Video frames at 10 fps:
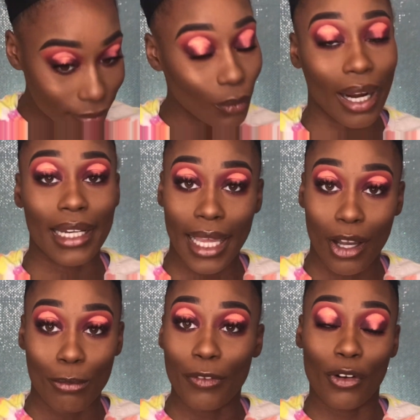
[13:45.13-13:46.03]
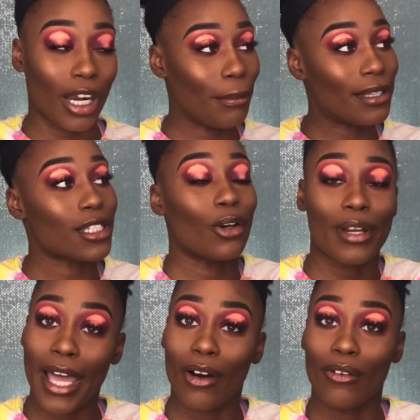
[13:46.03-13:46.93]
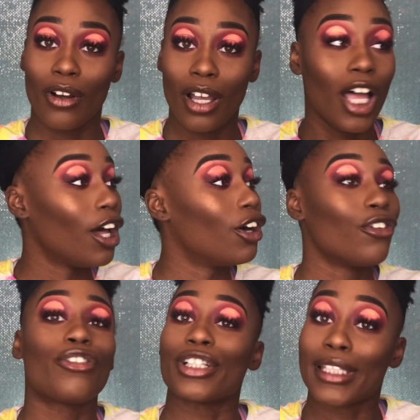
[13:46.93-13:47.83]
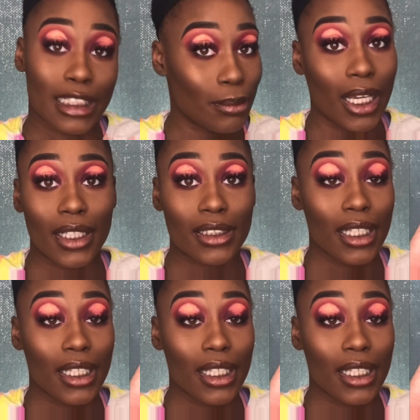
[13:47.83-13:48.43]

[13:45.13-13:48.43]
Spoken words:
right now before they be sold out for 6 months.